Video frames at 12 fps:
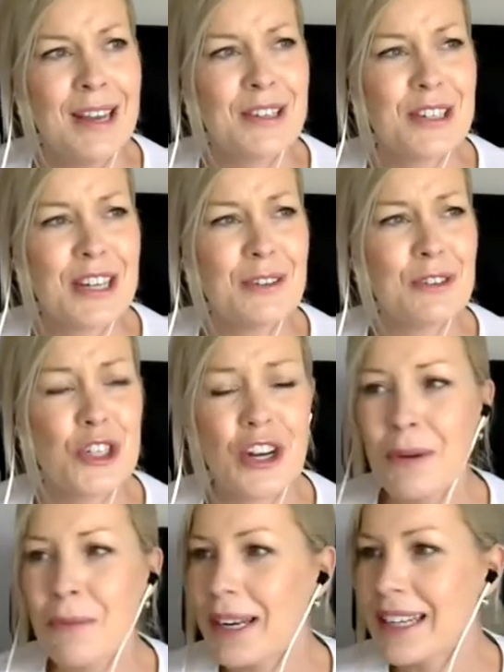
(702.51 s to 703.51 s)
should I should
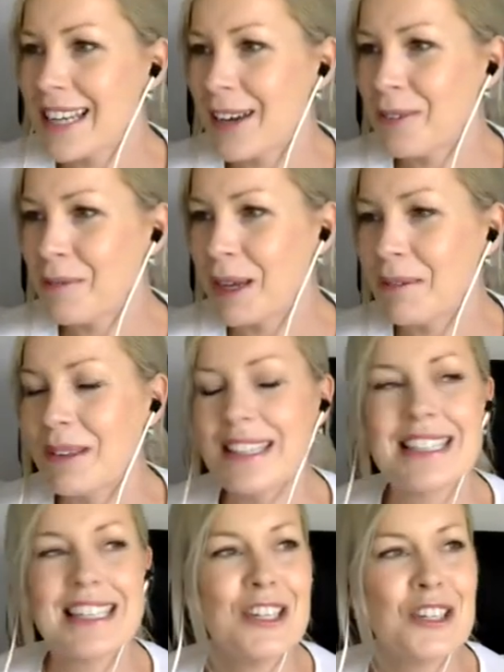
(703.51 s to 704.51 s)
I went down maybe
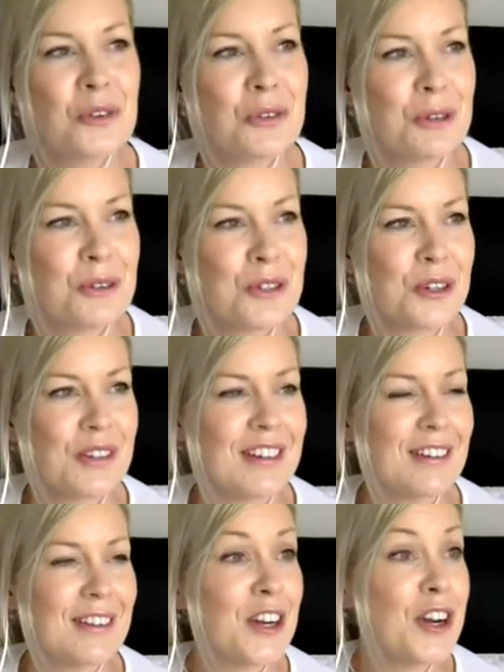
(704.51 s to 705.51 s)
the teacher route or
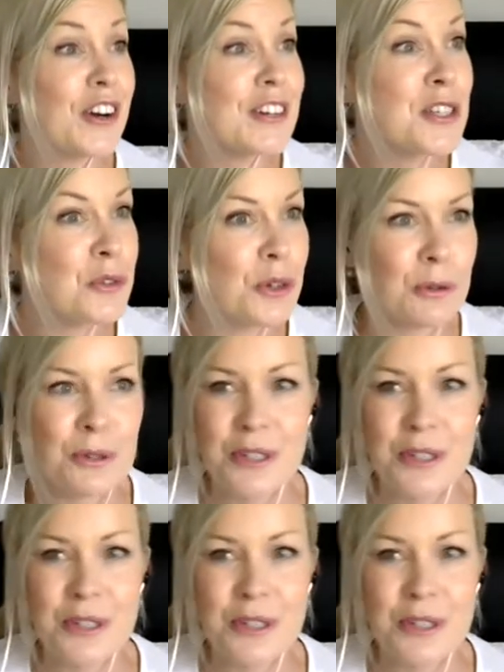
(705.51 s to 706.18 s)
the, the nurse route?